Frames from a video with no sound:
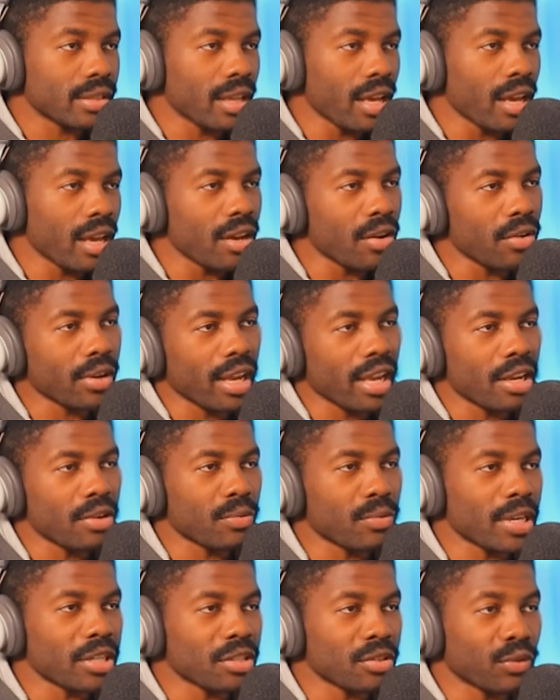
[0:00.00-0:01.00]
Uh, okay, it
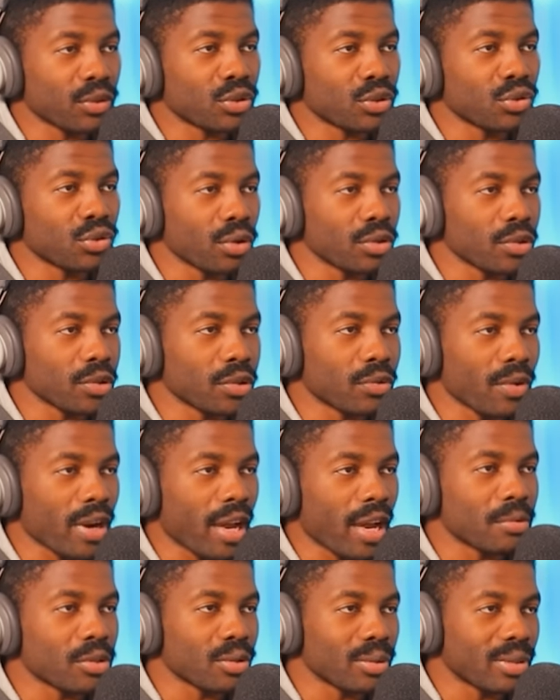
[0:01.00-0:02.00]
ranges from two hundred
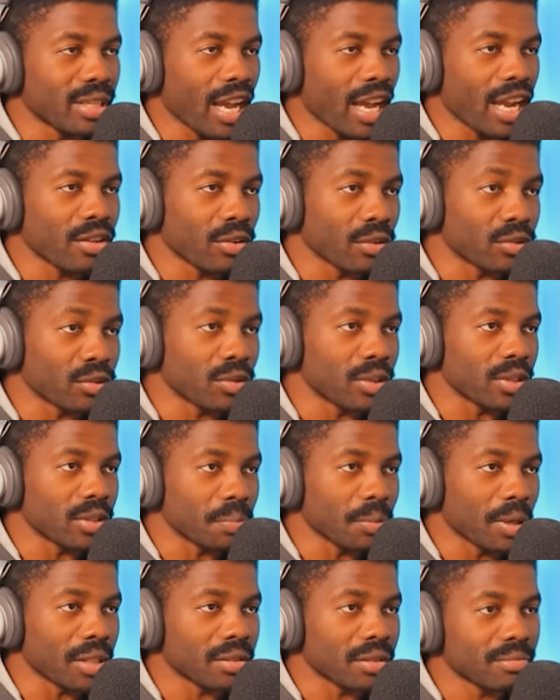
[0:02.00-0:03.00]
grams to nine hundred,
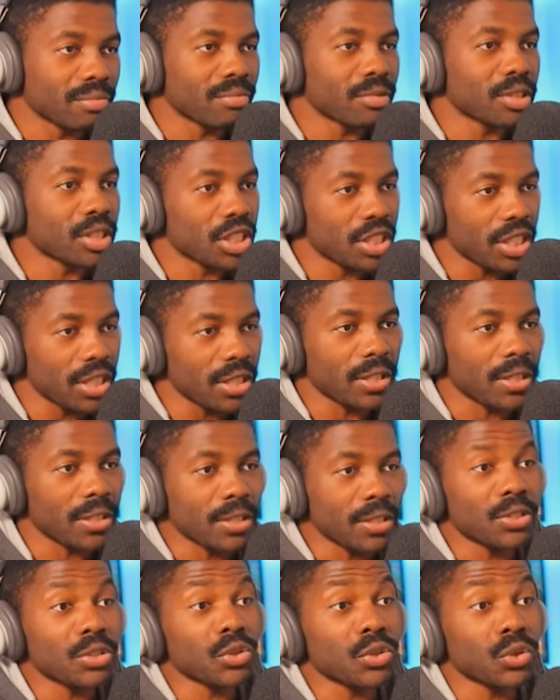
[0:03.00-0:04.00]
but still,
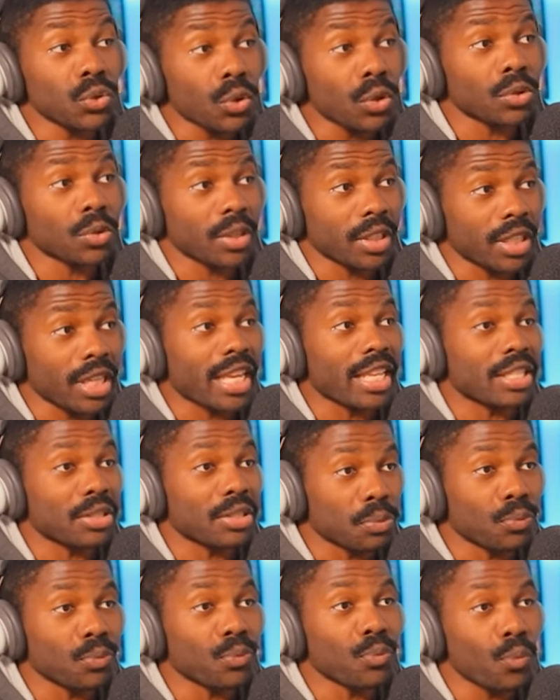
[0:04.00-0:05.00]
two hundred is
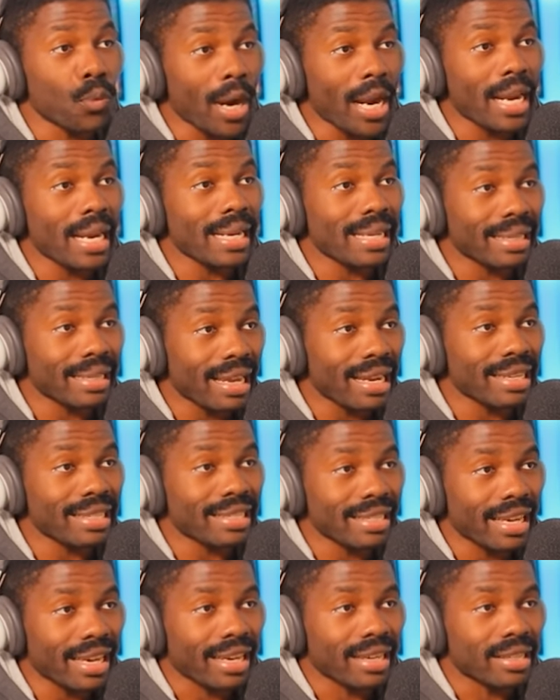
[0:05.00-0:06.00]
way
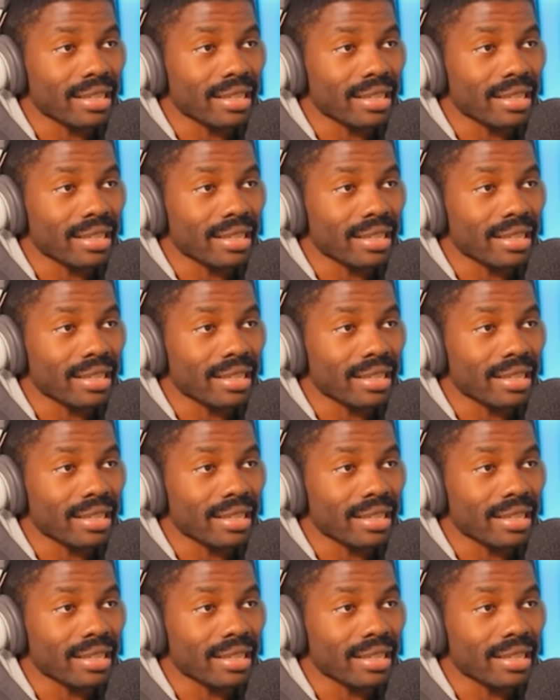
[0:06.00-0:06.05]
lighter.